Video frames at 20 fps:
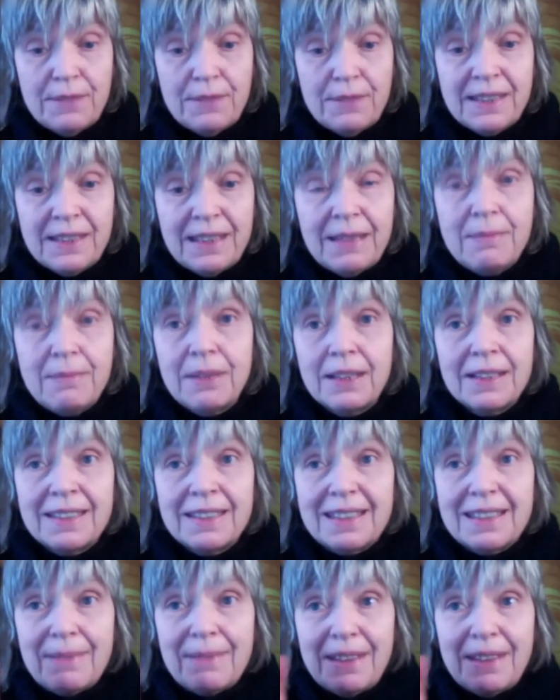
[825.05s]
Screaming is
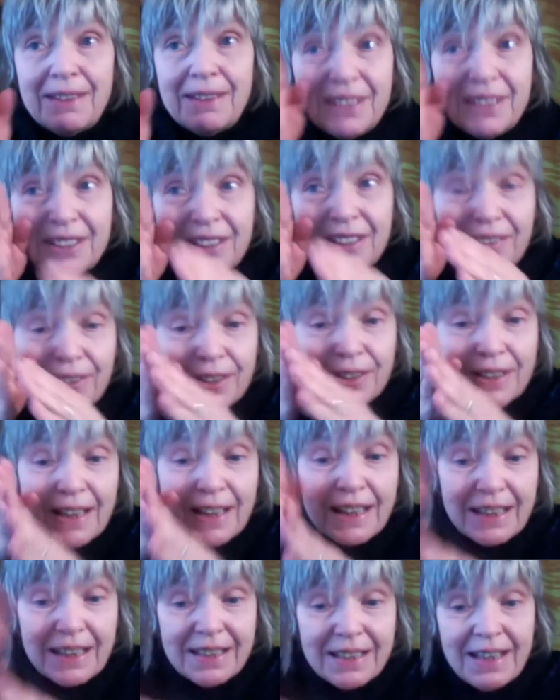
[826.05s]
something which goes
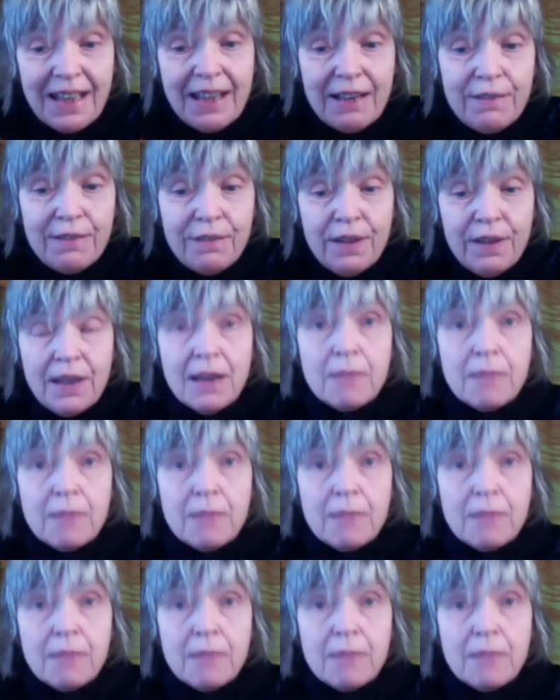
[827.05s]
like a knife,